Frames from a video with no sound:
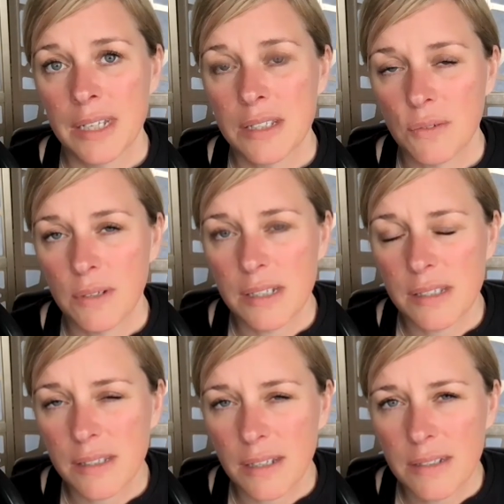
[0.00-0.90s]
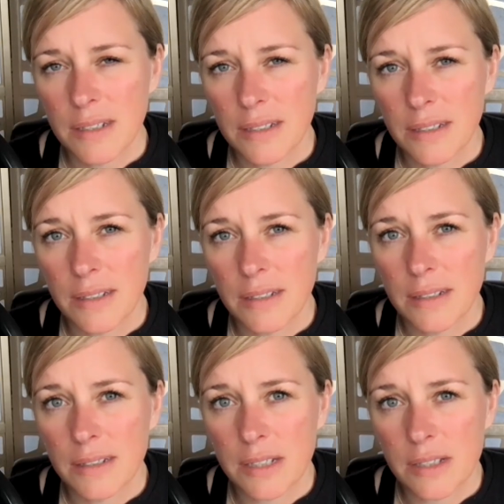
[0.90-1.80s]
So it is such a
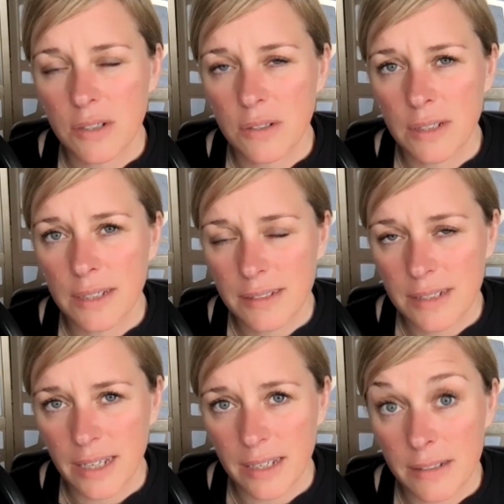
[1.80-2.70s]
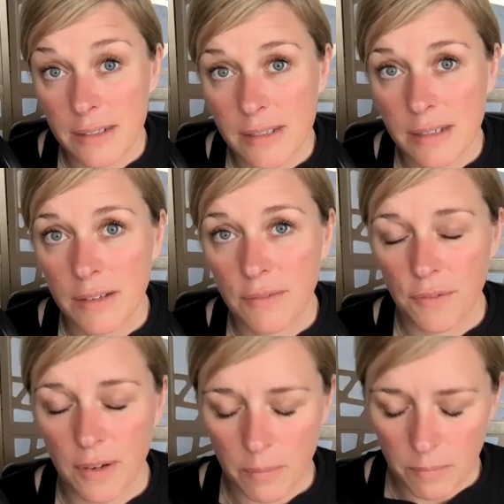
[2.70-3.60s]
discerning dance
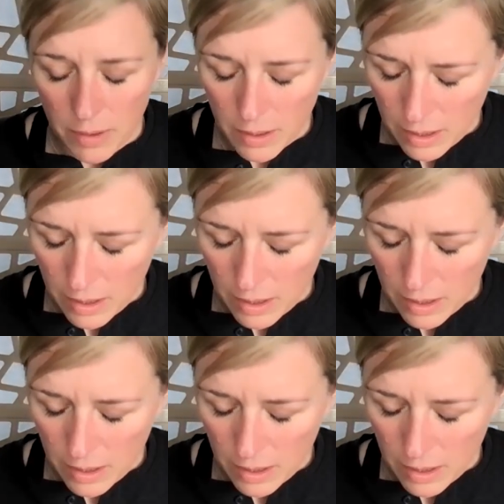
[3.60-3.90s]
from